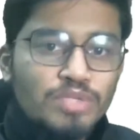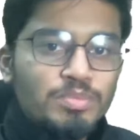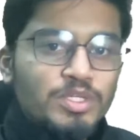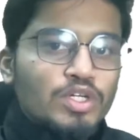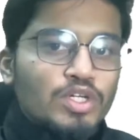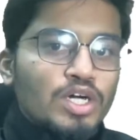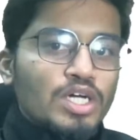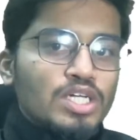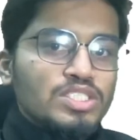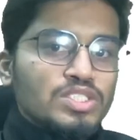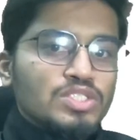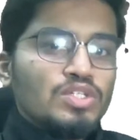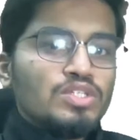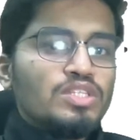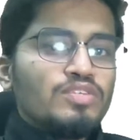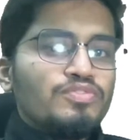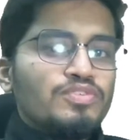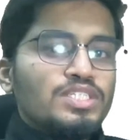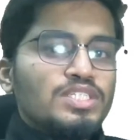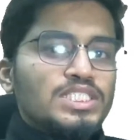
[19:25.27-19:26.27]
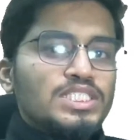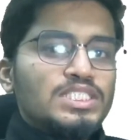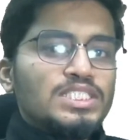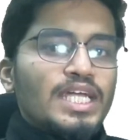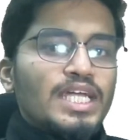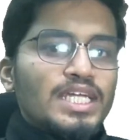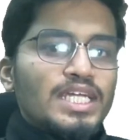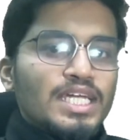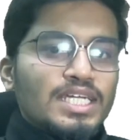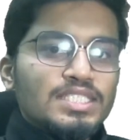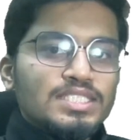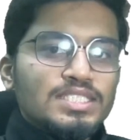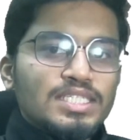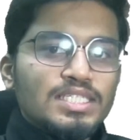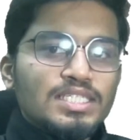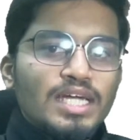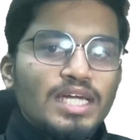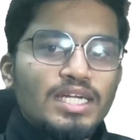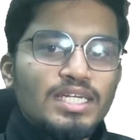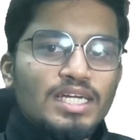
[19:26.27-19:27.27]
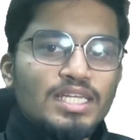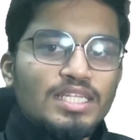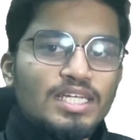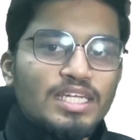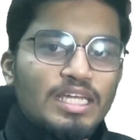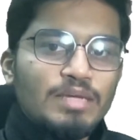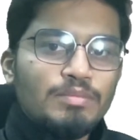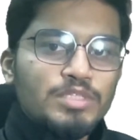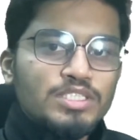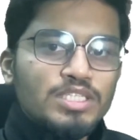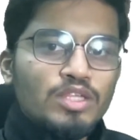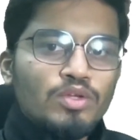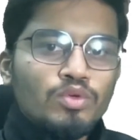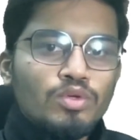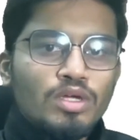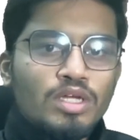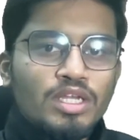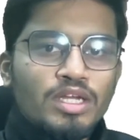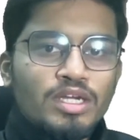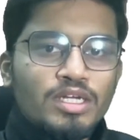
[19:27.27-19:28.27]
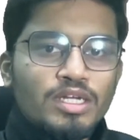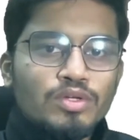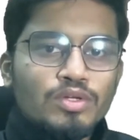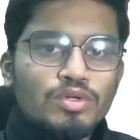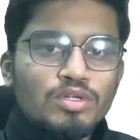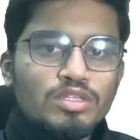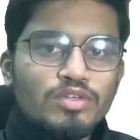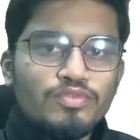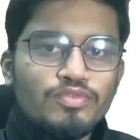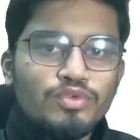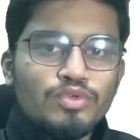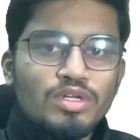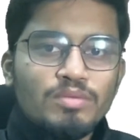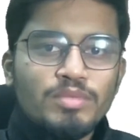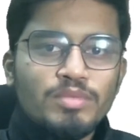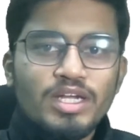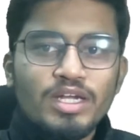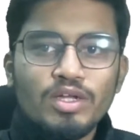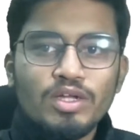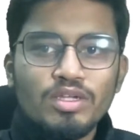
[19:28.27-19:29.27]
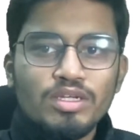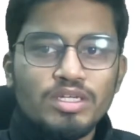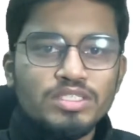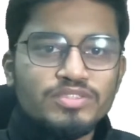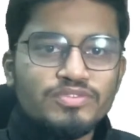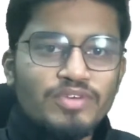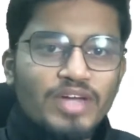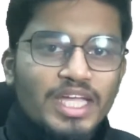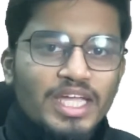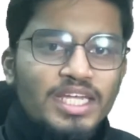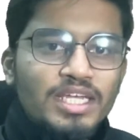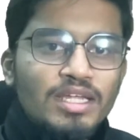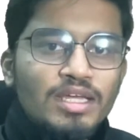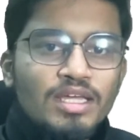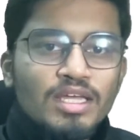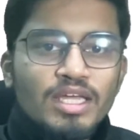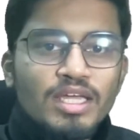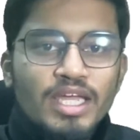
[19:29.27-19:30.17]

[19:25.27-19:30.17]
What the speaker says: because on the first side I can see that, yeah, the name is written good, the phone number and all, it's fine.